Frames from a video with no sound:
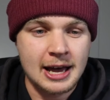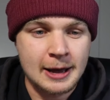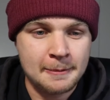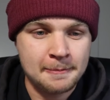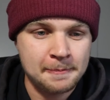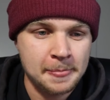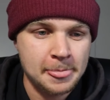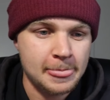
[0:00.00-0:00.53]

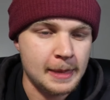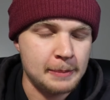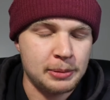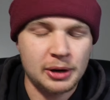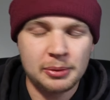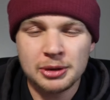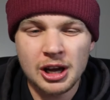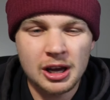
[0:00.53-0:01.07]

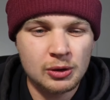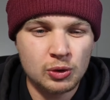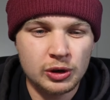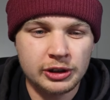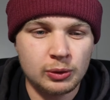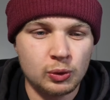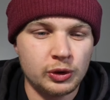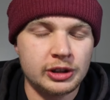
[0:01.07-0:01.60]
But I'm
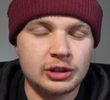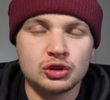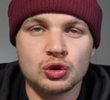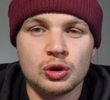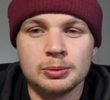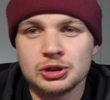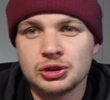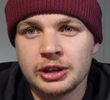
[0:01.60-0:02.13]
going
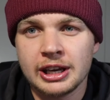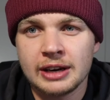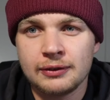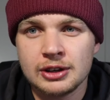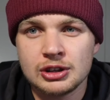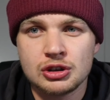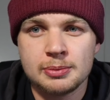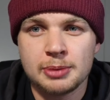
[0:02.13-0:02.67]
with the Stormers to
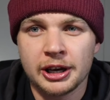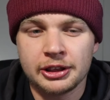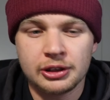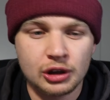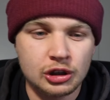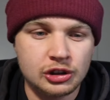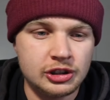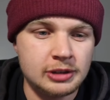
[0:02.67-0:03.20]
get a victory
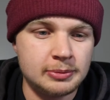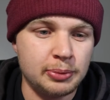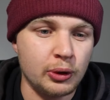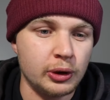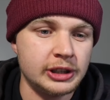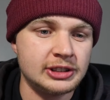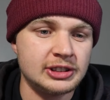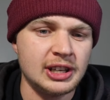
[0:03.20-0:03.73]
by
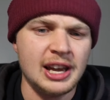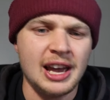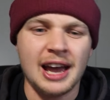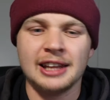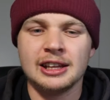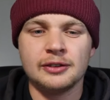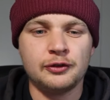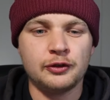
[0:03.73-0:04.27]
13 points.
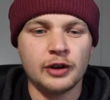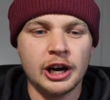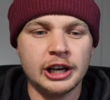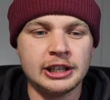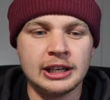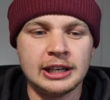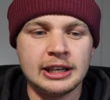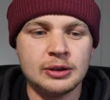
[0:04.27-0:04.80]
And then
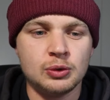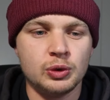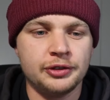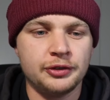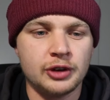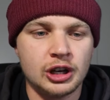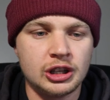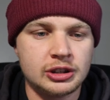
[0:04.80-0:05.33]

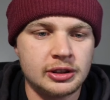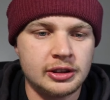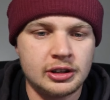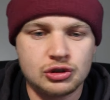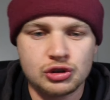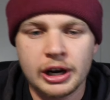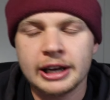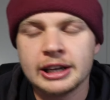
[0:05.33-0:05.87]
finally, we've
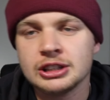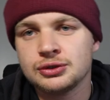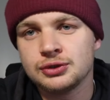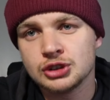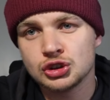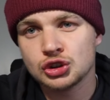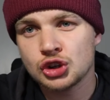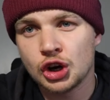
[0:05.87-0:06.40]
got the
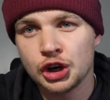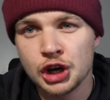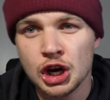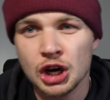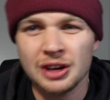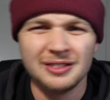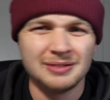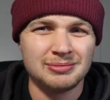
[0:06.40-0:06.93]
Dragons versus
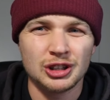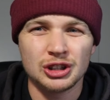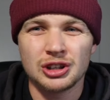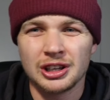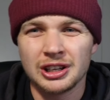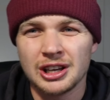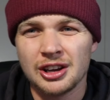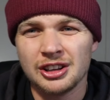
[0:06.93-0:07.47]

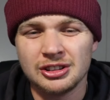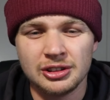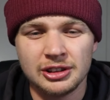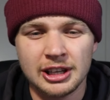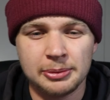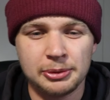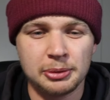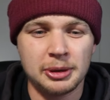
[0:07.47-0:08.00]
Connacht. Not going to go
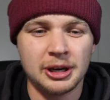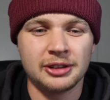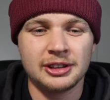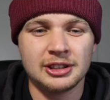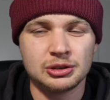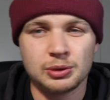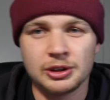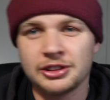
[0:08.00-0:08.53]
into depth
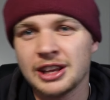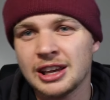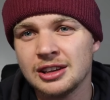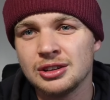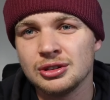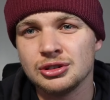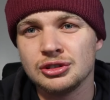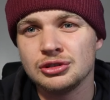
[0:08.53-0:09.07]
about this one.
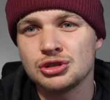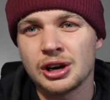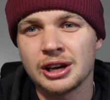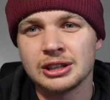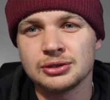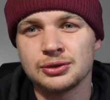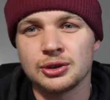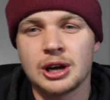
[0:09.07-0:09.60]
Thank you,
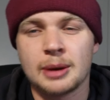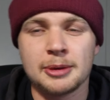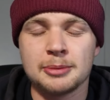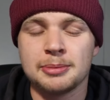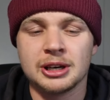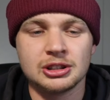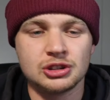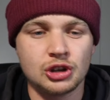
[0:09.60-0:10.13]
Dragons, for
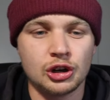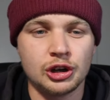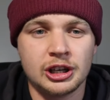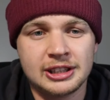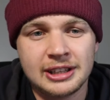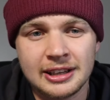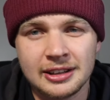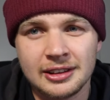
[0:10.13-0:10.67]
coming. But it's
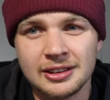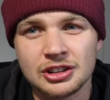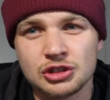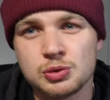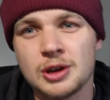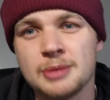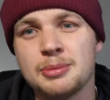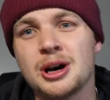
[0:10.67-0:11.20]
Connacht
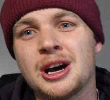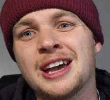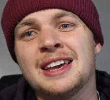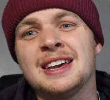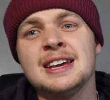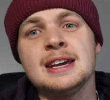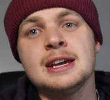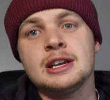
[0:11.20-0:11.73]
taking this one
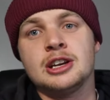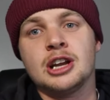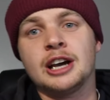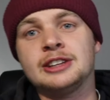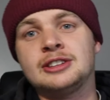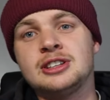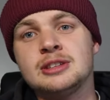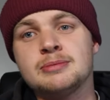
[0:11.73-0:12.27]
by
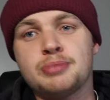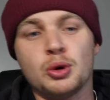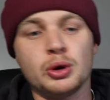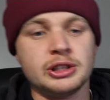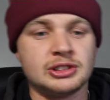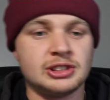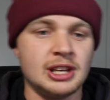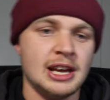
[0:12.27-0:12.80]
19
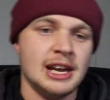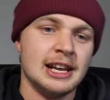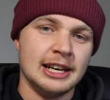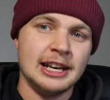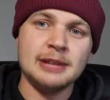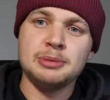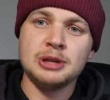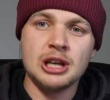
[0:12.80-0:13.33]
points.
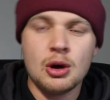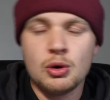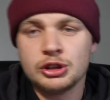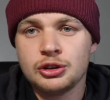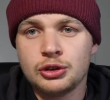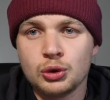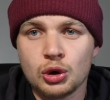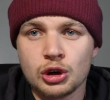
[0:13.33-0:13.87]
Let me
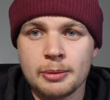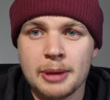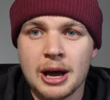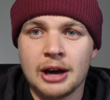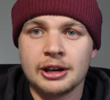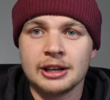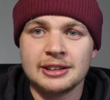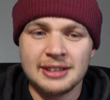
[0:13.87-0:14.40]
know what you thought
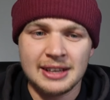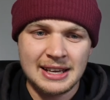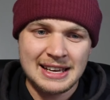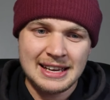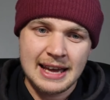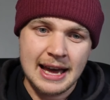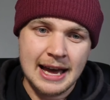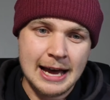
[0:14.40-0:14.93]
about it.